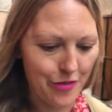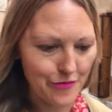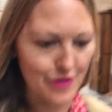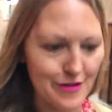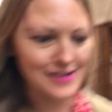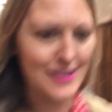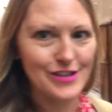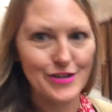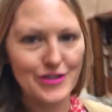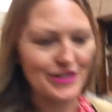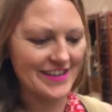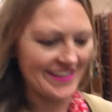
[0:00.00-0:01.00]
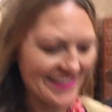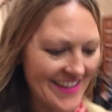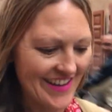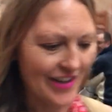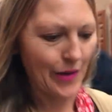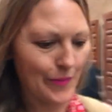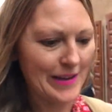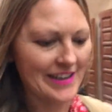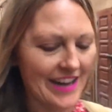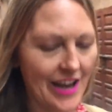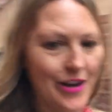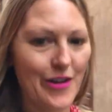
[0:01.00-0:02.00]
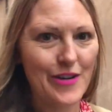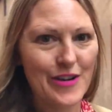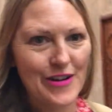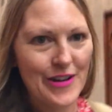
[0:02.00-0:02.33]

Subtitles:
through the souk, we're now